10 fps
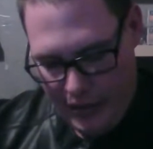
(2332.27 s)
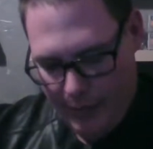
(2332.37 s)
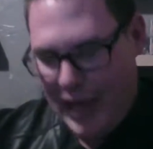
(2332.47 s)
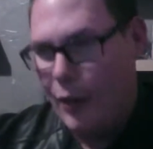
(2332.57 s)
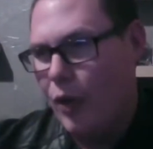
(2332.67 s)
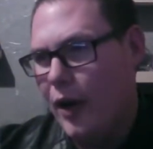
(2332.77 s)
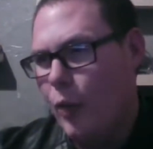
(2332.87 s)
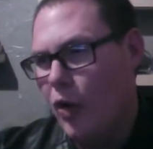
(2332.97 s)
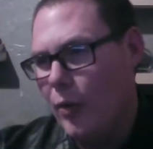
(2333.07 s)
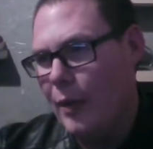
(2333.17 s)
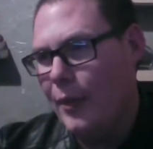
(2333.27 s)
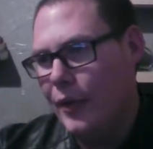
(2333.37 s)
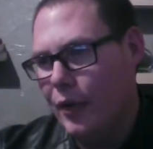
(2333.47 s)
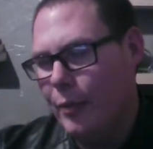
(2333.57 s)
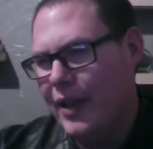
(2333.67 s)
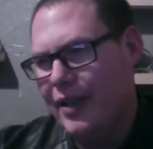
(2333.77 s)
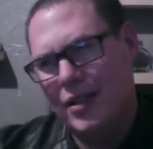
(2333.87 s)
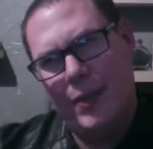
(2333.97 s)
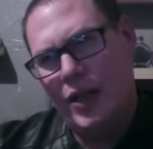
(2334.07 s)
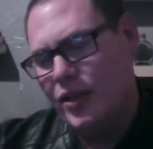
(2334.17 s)
Might want to warm up a little bit,
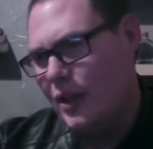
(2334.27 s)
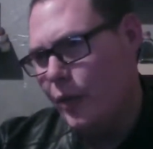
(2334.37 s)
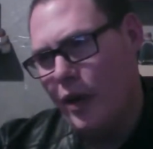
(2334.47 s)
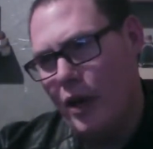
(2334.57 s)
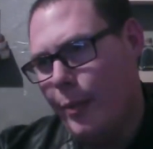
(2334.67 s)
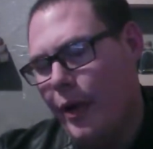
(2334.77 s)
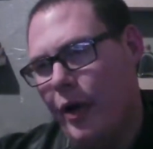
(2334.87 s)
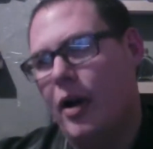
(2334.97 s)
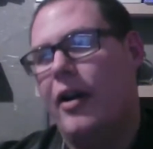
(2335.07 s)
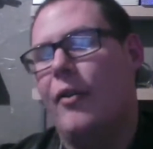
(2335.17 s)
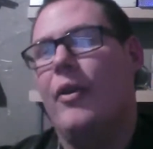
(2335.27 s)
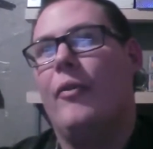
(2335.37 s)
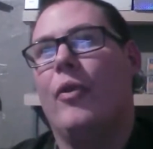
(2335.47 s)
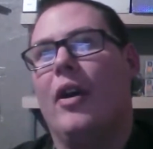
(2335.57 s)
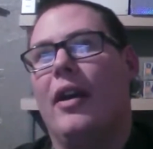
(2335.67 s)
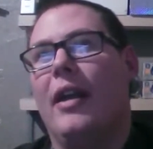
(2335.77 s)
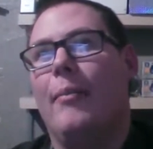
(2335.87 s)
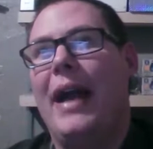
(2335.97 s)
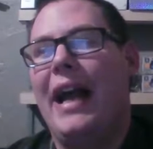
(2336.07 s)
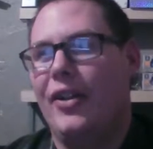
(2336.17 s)
especially if we're on a
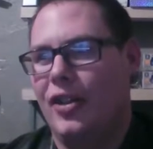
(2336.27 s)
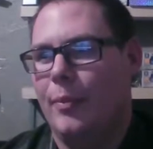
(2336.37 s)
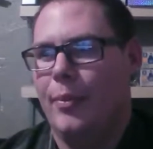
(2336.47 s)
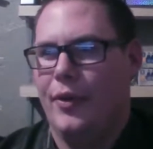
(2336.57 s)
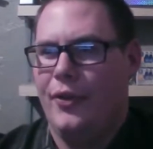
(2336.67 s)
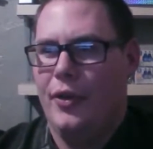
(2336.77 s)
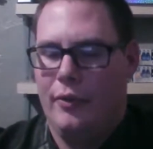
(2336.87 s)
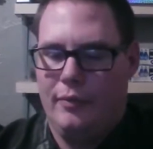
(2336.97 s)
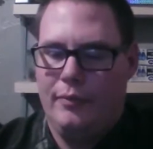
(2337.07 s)
passionate pursuit.